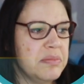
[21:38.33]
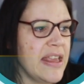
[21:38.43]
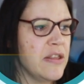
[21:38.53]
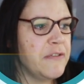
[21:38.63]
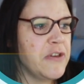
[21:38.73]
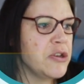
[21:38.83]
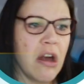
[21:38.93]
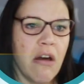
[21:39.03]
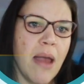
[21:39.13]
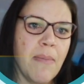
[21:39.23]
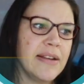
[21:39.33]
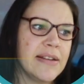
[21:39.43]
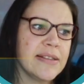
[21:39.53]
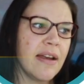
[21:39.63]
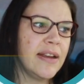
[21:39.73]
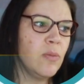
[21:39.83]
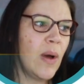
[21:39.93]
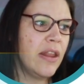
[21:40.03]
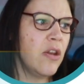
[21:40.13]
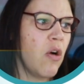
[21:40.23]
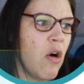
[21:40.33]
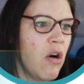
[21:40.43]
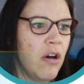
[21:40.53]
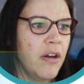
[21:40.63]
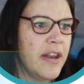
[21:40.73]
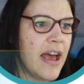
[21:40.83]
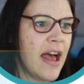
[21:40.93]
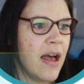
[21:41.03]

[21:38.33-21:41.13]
In the future I might design one on